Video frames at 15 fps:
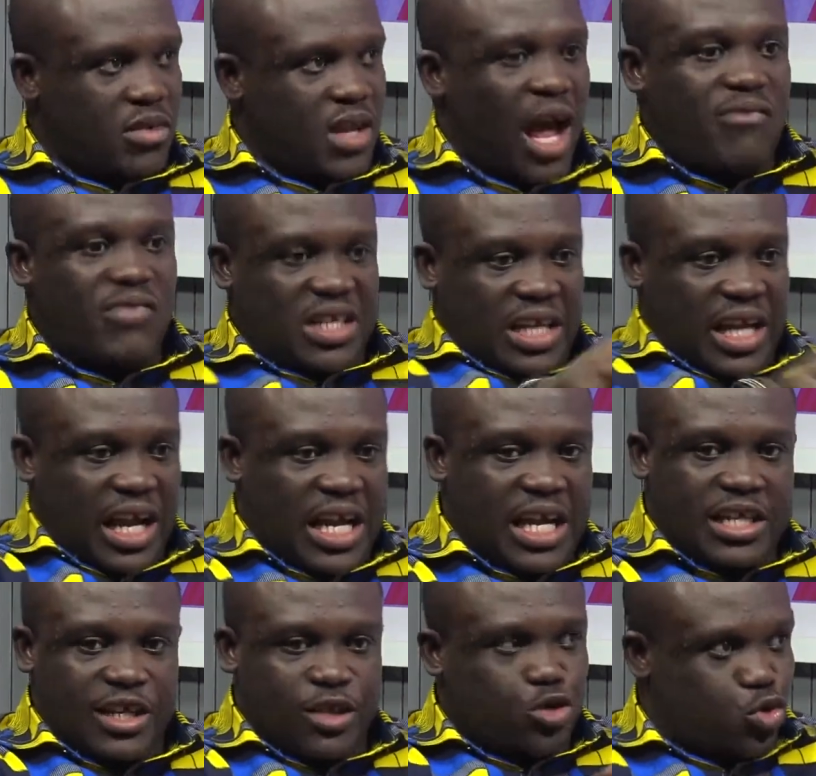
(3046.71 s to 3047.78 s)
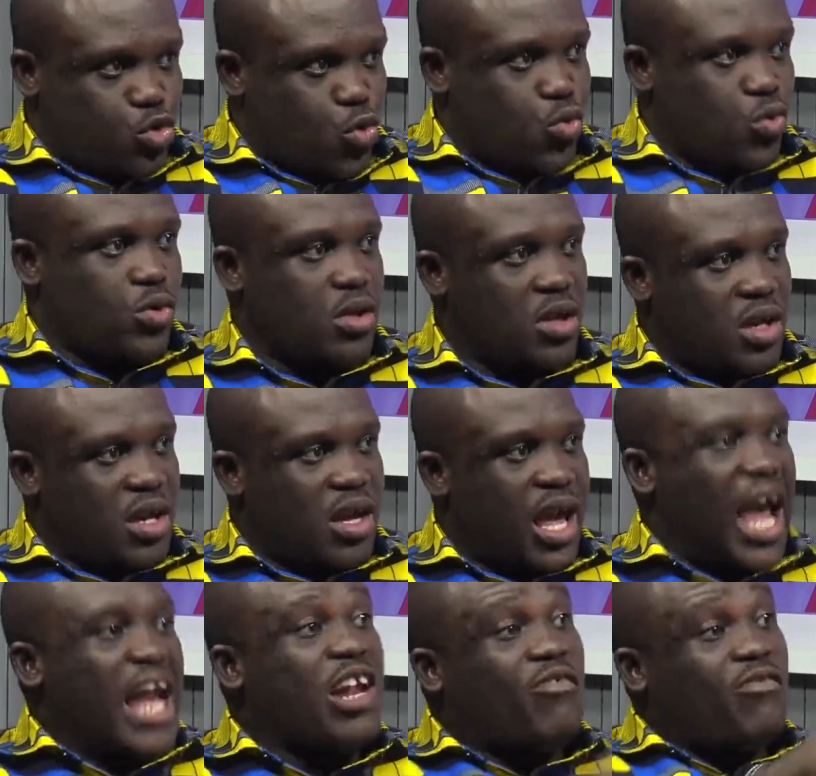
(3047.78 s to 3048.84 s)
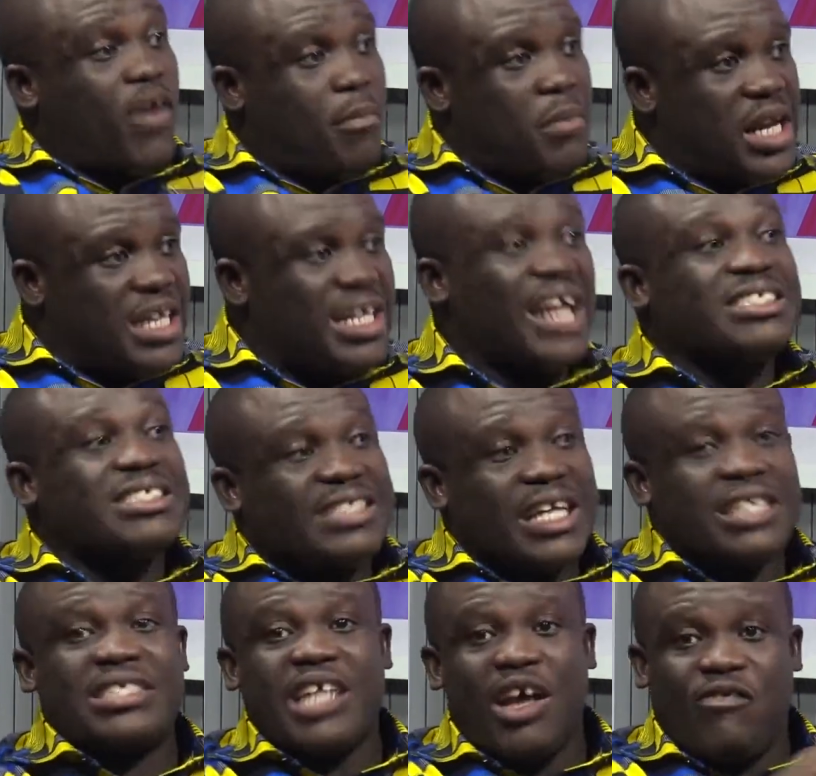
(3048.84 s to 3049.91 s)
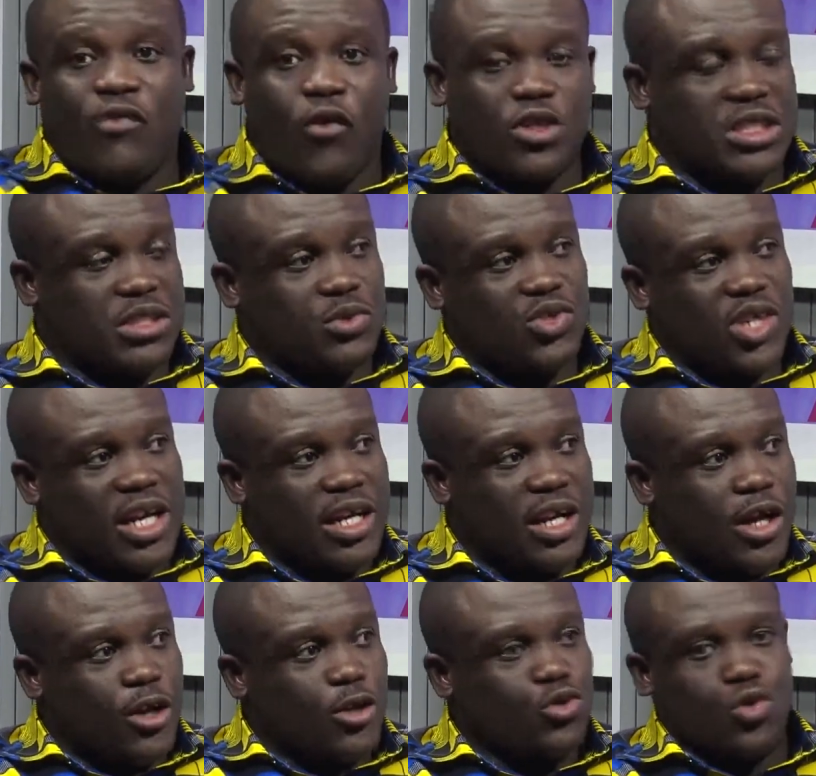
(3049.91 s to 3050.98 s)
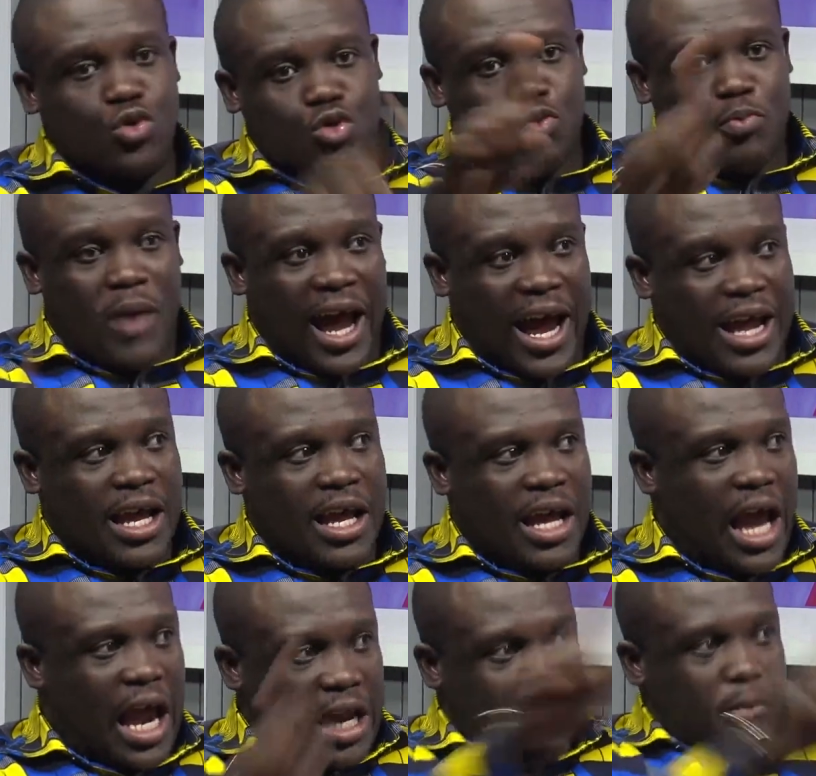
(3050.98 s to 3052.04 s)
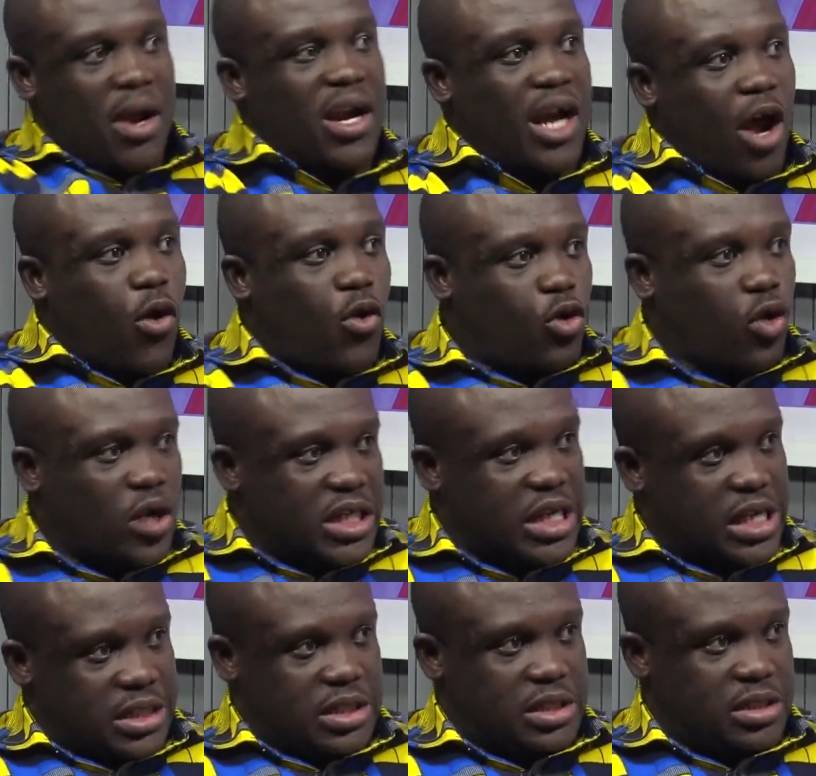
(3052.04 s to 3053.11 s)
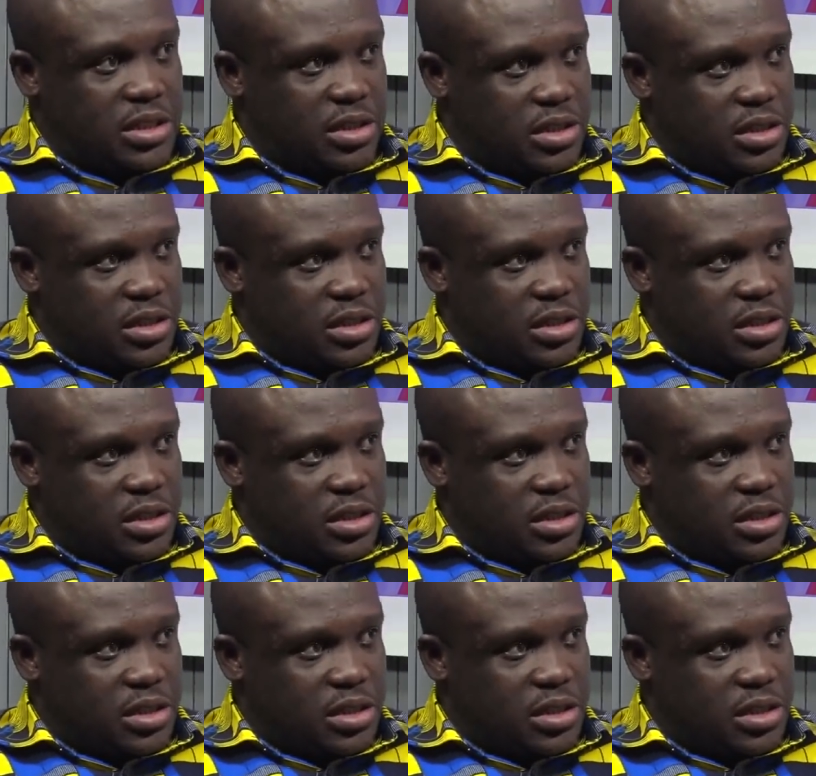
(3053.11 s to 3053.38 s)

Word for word: have a kid in school, and a family that sends their four children to Dubai and America on holidays